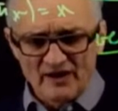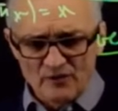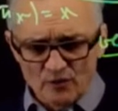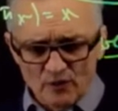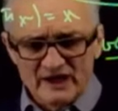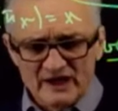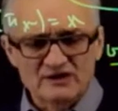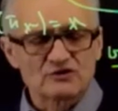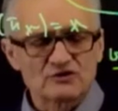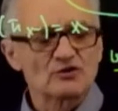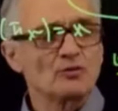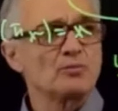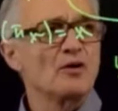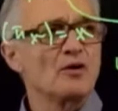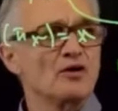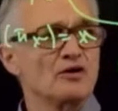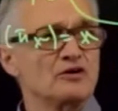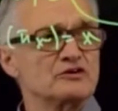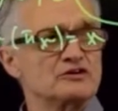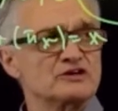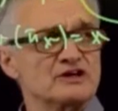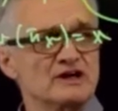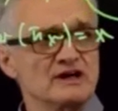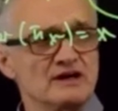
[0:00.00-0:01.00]
weak
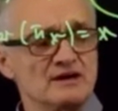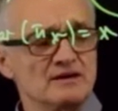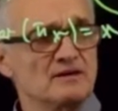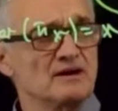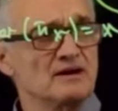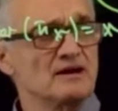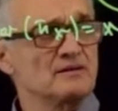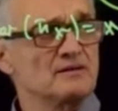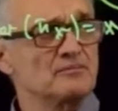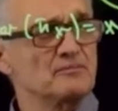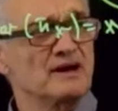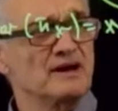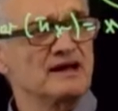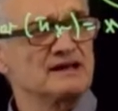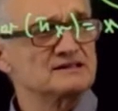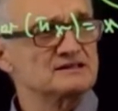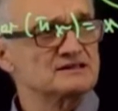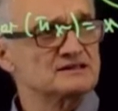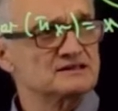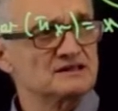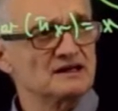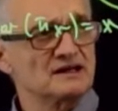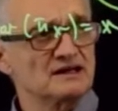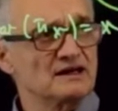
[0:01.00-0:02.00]
topology, it means
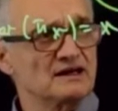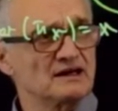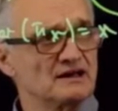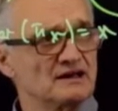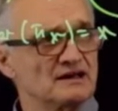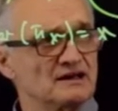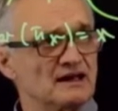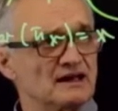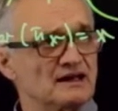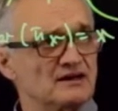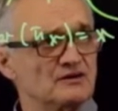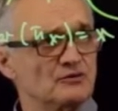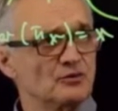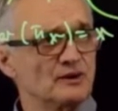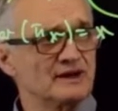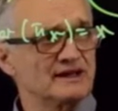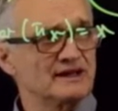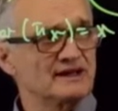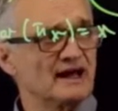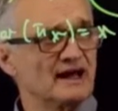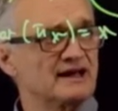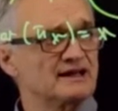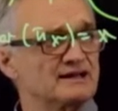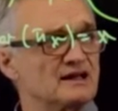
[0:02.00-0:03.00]
that we
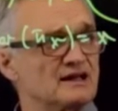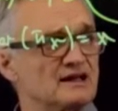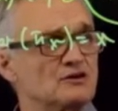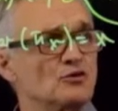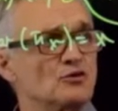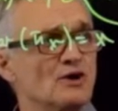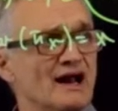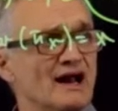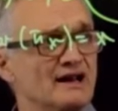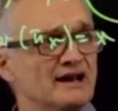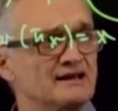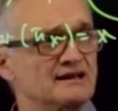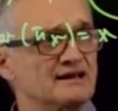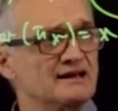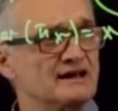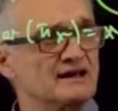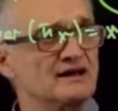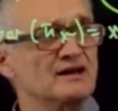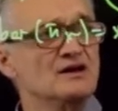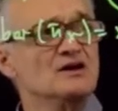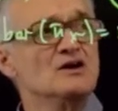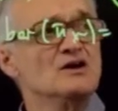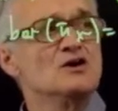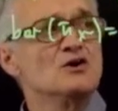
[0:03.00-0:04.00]
take the
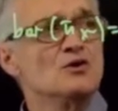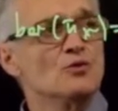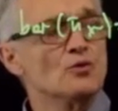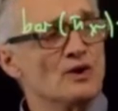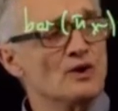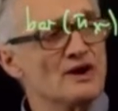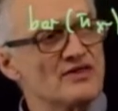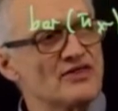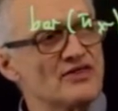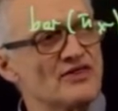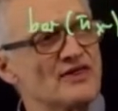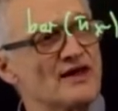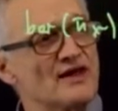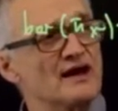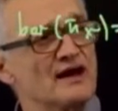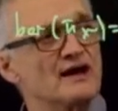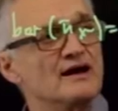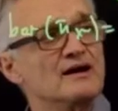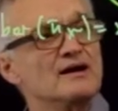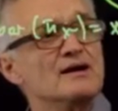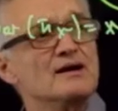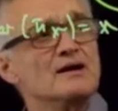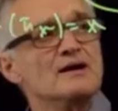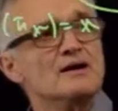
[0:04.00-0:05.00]
duality with the
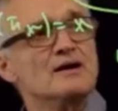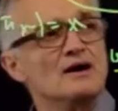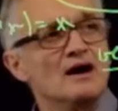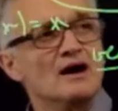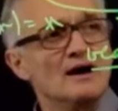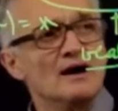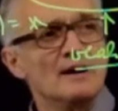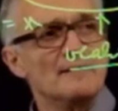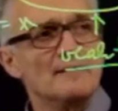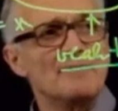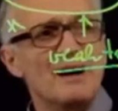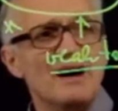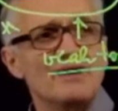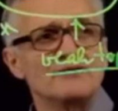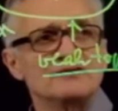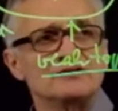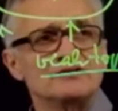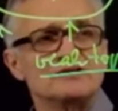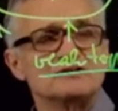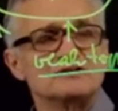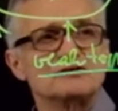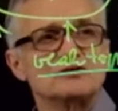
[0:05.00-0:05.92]
bounded